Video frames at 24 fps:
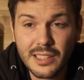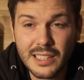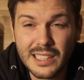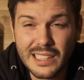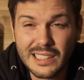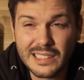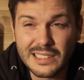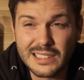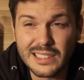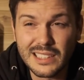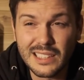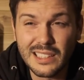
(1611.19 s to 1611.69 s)

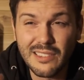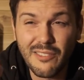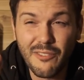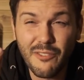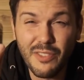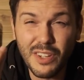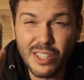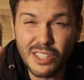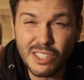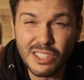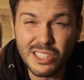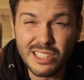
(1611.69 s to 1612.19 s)
It
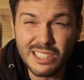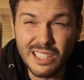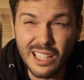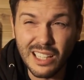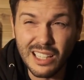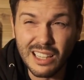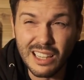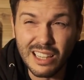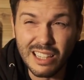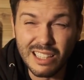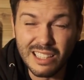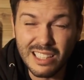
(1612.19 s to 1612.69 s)
finishes
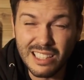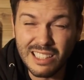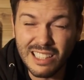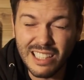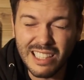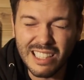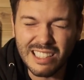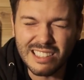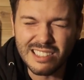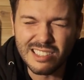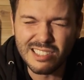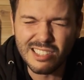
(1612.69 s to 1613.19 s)

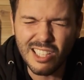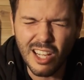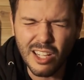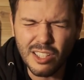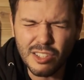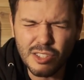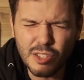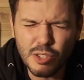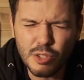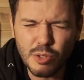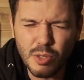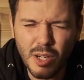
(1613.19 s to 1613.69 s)
like a
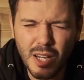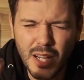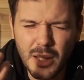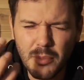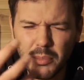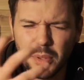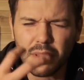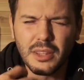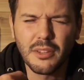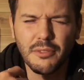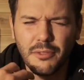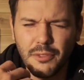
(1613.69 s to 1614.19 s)
touch dry,
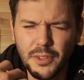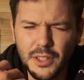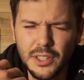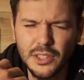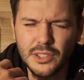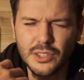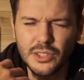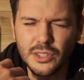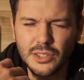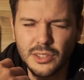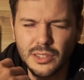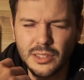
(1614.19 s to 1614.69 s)
but the
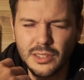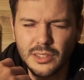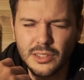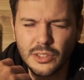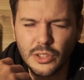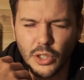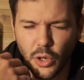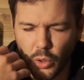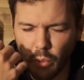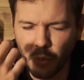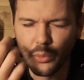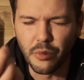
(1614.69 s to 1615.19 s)
finish
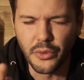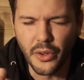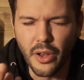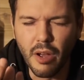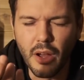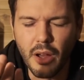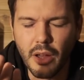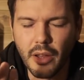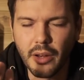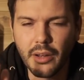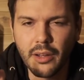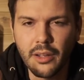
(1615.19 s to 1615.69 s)
goes
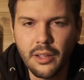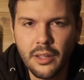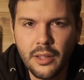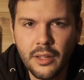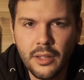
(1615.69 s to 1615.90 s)
on,